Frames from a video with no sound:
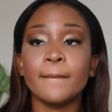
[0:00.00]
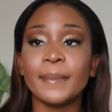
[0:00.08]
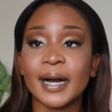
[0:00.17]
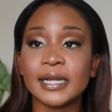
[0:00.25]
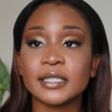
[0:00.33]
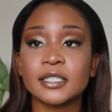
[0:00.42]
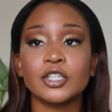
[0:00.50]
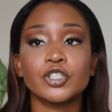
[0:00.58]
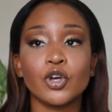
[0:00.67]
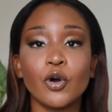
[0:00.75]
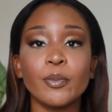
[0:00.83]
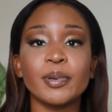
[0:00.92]
but
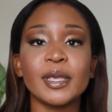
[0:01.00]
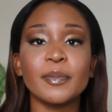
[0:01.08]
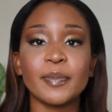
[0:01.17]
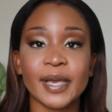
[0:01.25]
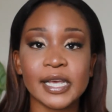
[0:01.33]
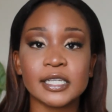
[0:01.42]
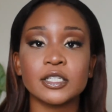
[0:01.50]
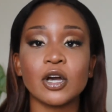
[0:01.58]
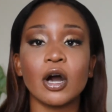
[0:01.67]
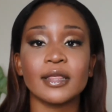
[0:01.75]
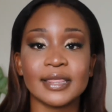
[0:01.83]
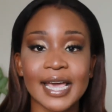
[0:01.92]
don't be based
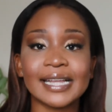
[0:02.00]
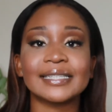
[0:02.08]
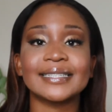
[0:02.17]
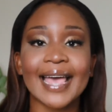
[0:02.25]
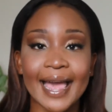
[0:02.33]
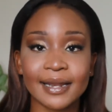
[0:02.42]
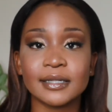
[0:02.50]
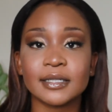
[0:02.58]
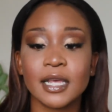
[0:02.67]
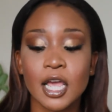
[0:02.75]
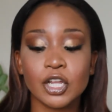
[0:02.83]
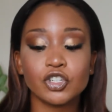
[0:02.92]
on that talent.
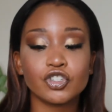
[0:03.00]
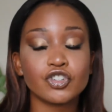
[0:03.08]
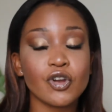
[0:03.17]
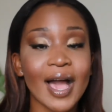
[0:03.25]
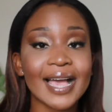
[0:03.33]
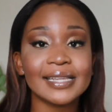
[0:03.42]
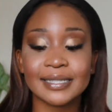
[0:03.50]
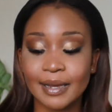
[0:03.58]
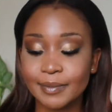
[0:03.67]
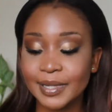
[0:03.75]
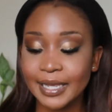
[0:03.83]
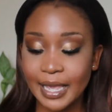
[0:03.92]
Try
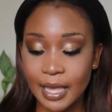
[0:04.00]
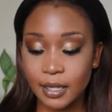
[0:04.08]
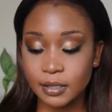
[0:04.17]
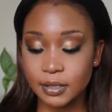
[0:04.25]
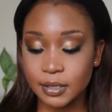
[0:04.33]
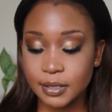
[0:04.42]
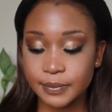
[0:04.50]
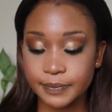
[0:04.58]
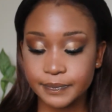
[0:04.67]
something else.